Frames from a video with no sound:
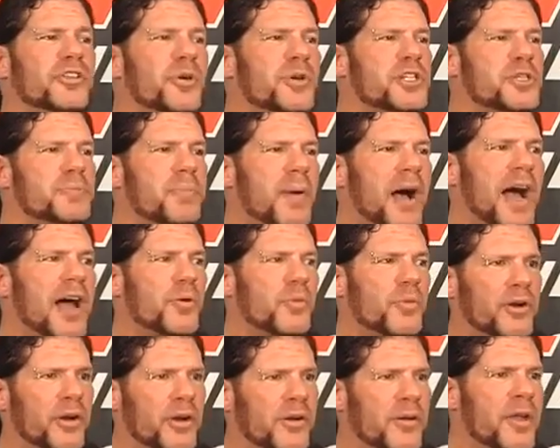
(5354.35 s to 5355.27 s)
do a spot
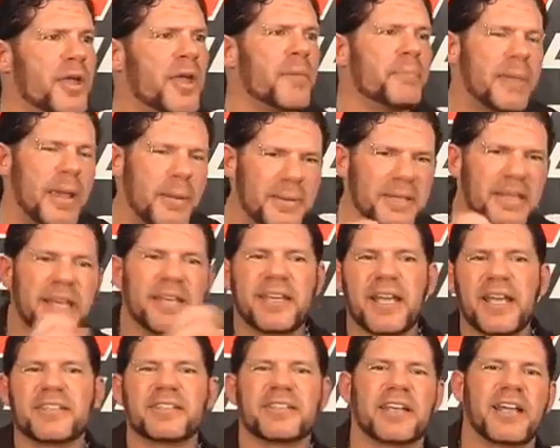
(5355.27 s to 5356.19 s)
where maybe they
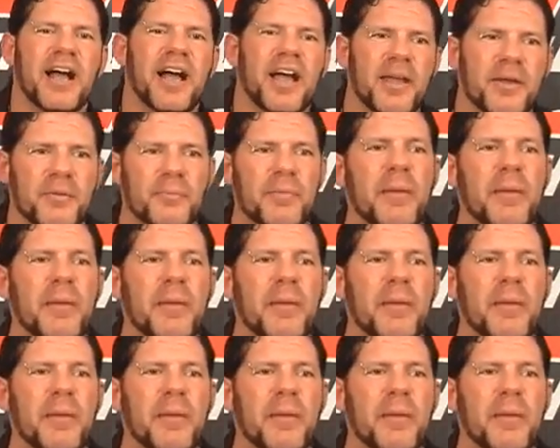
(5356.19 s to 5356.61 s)
kick the guy.